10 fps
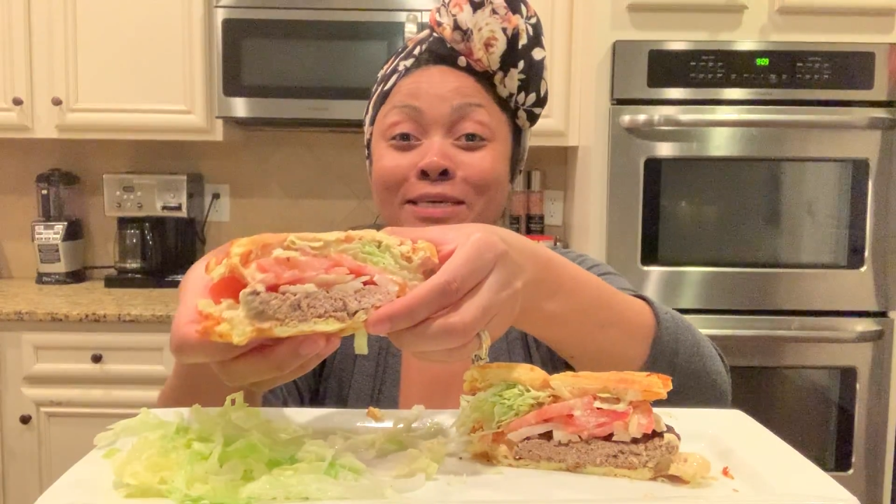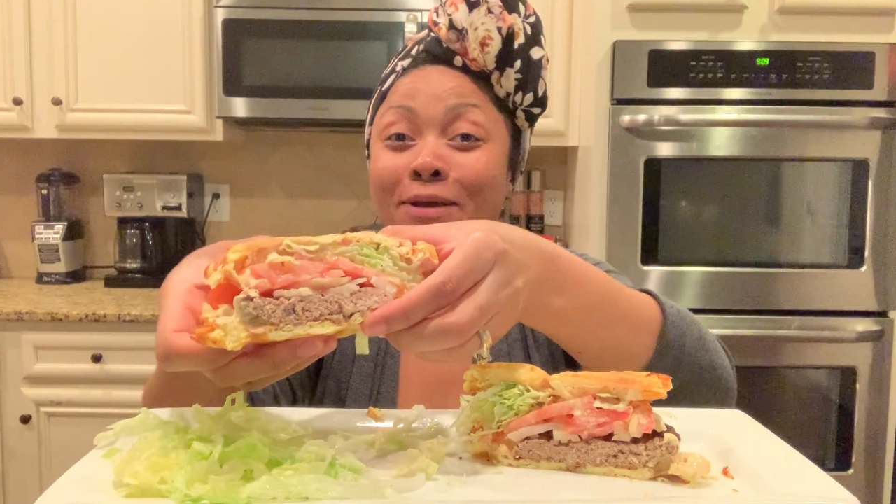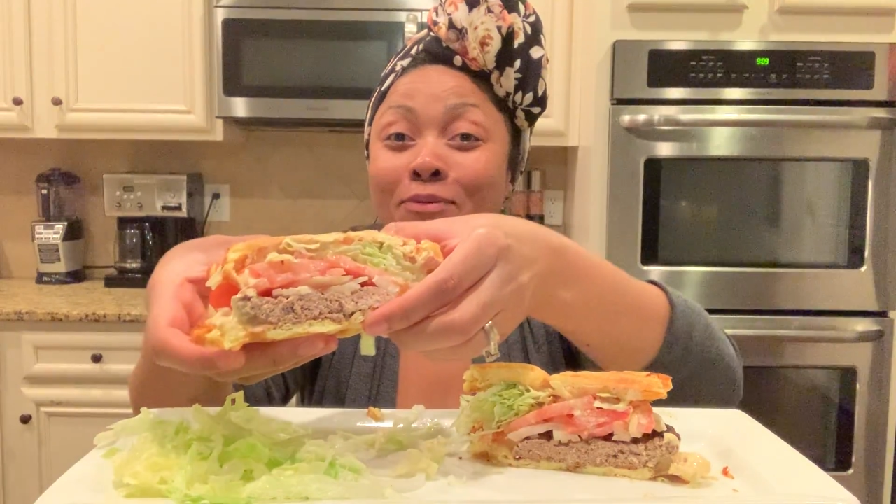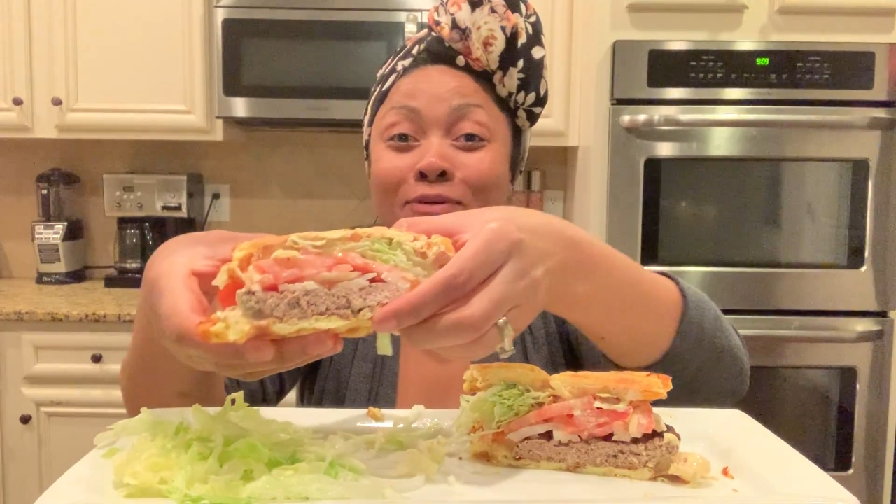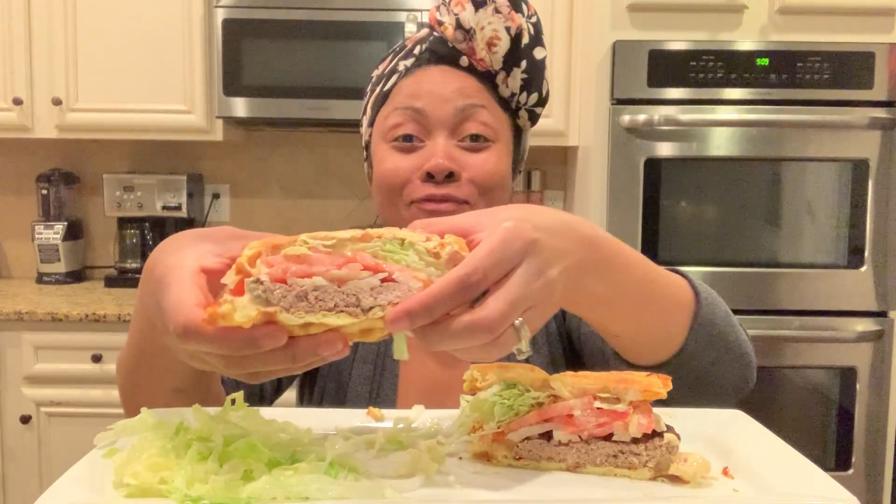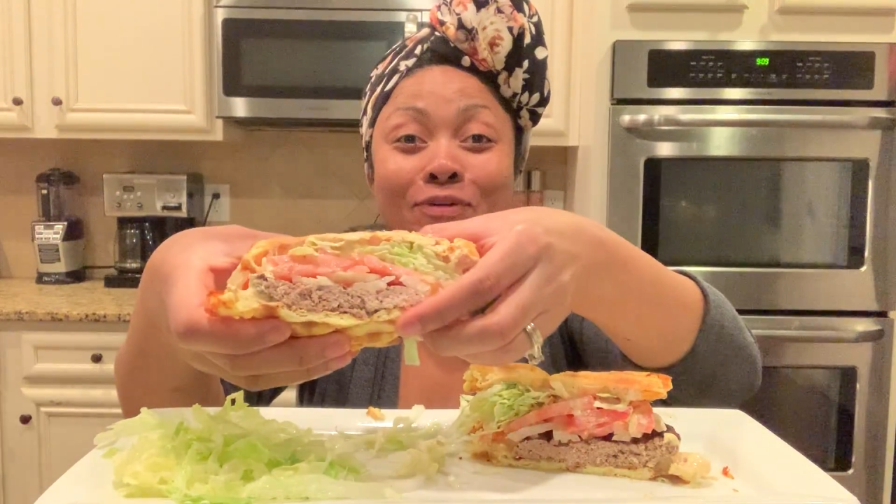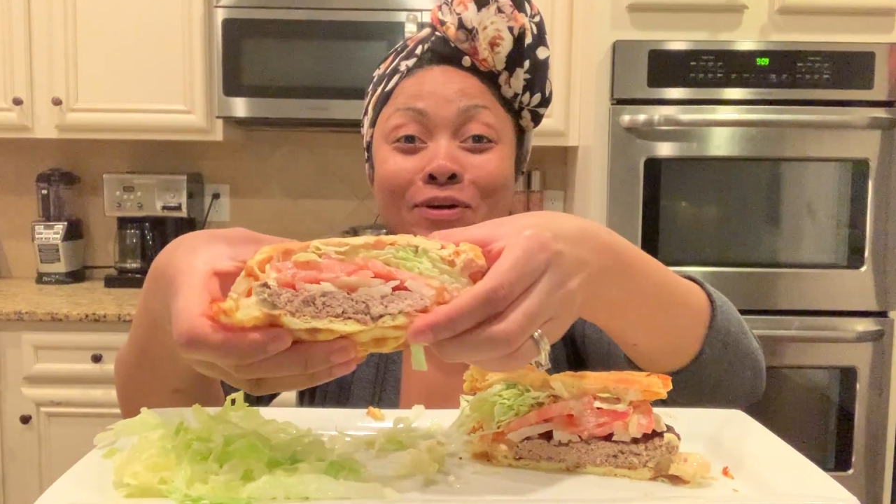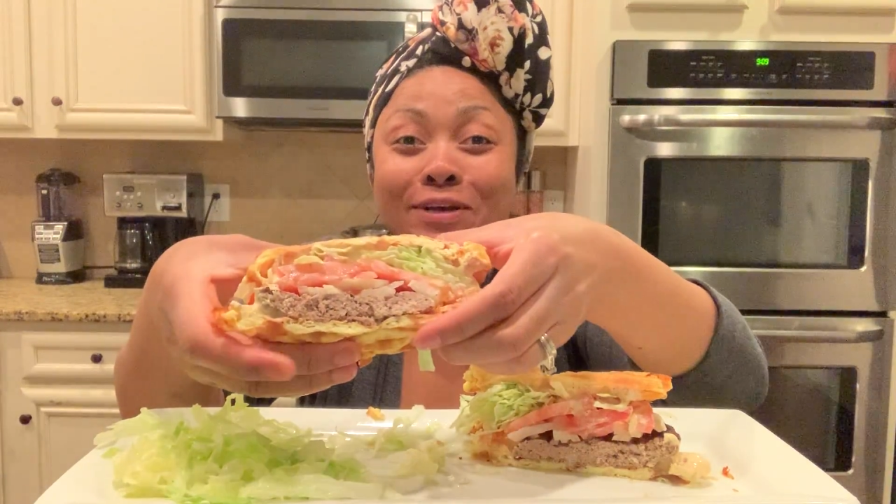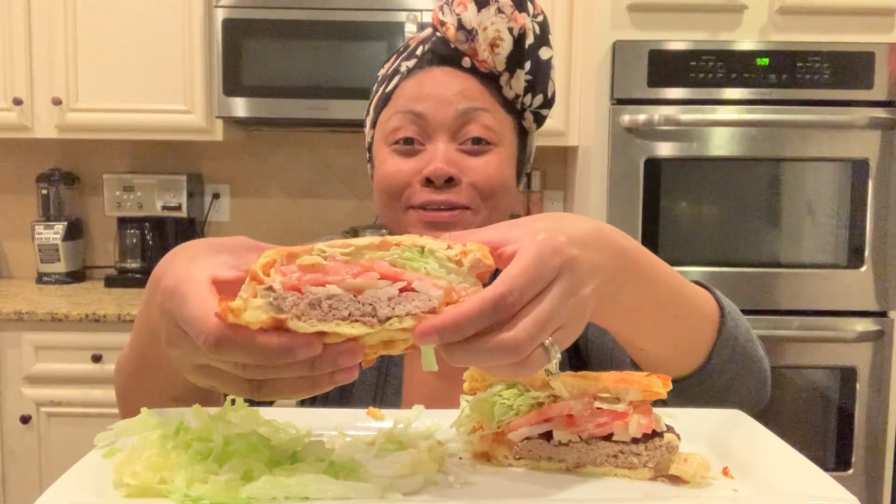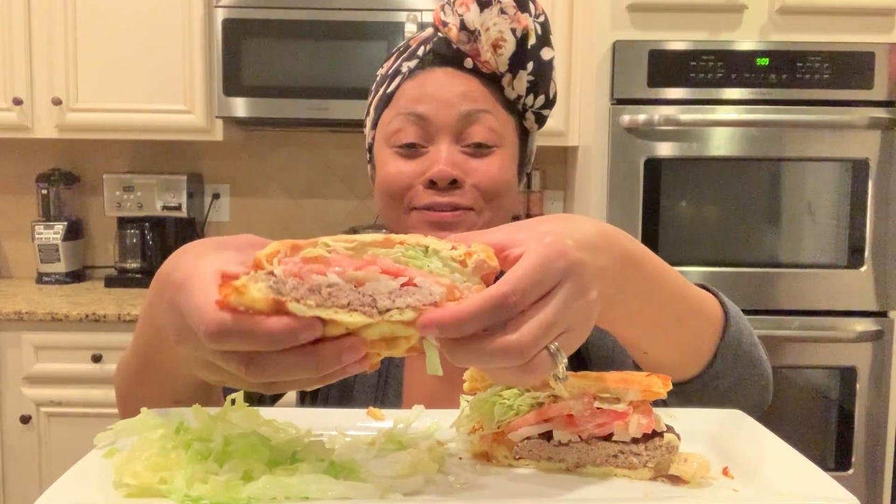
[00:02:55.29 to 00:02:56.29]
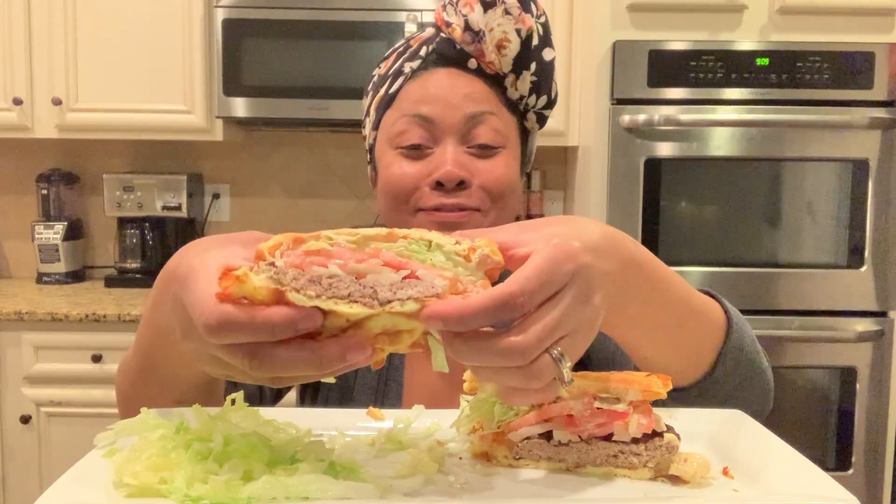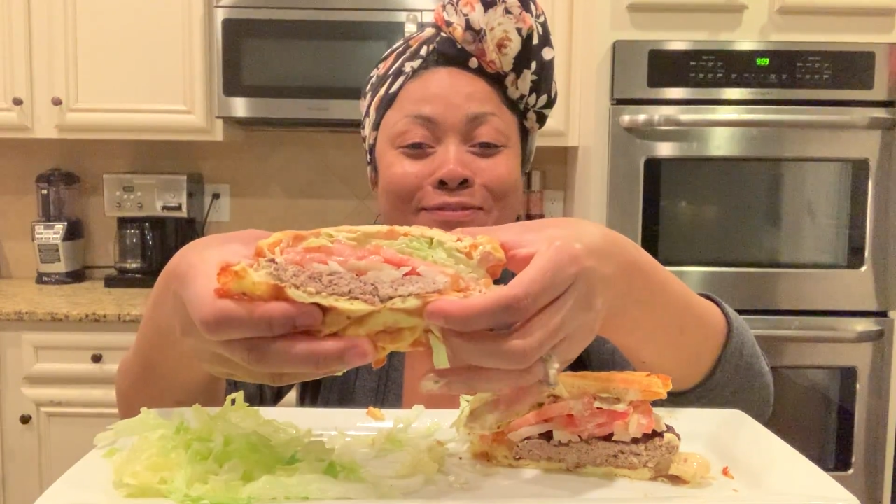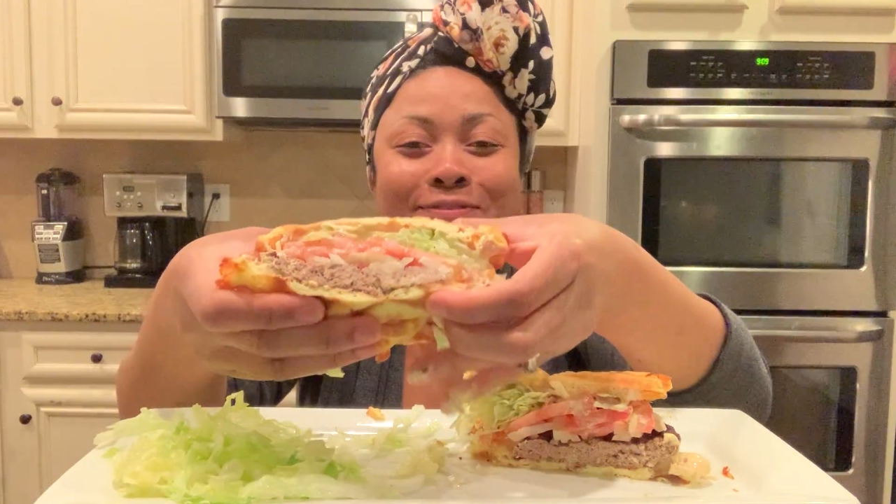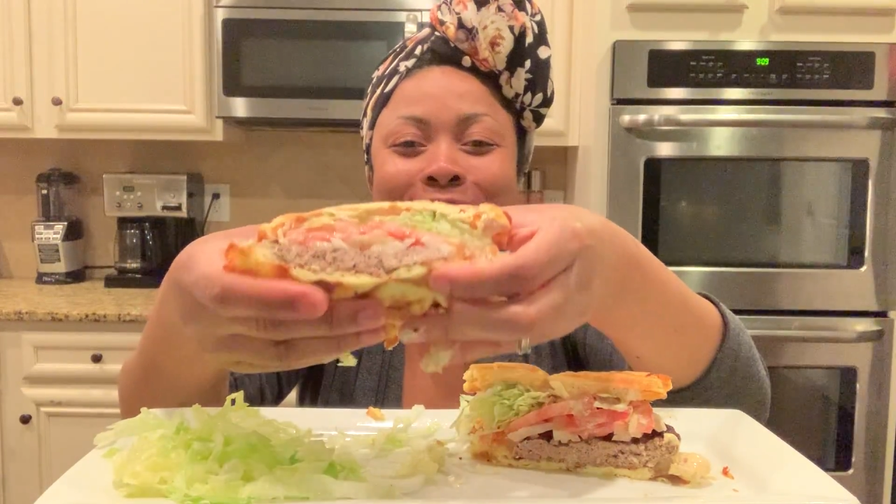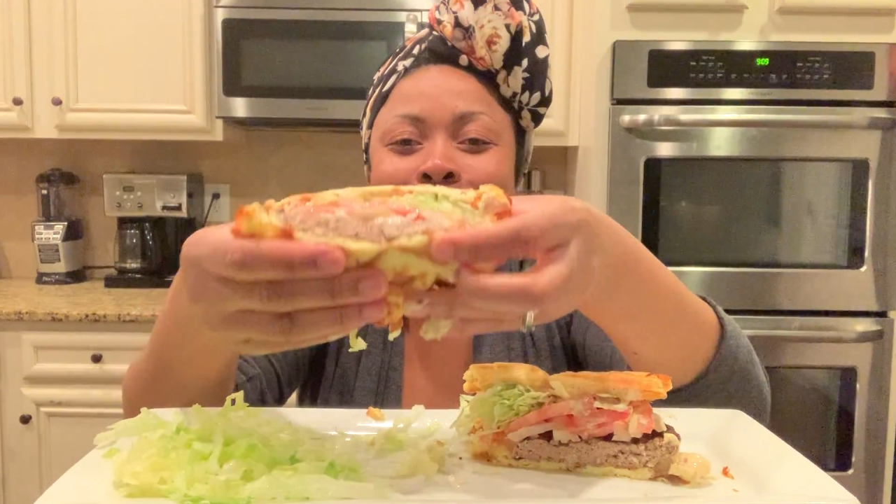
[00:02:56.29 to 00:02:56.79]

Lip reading: take one for you.